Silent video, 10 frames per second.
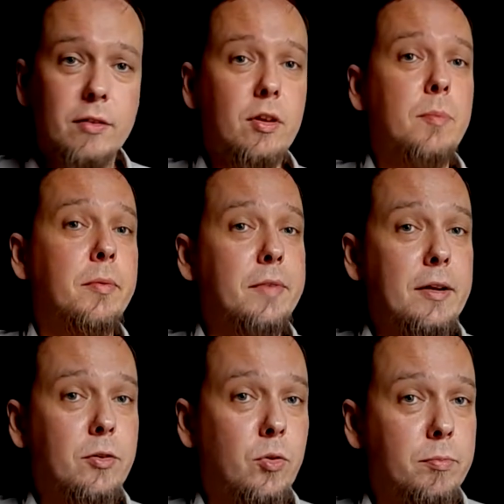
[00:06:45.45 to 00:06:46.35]
top of
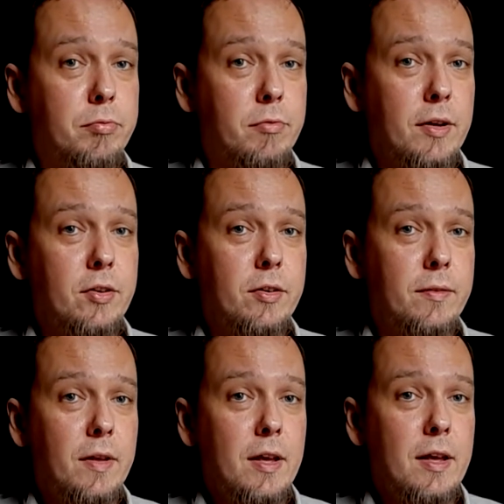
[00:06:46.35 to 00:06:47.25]
that chord
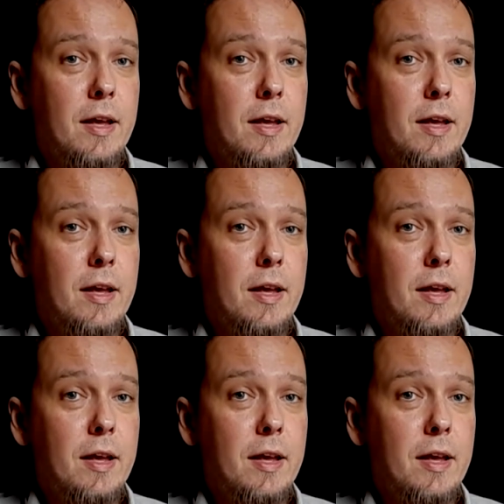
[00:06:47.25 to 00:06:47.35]
progression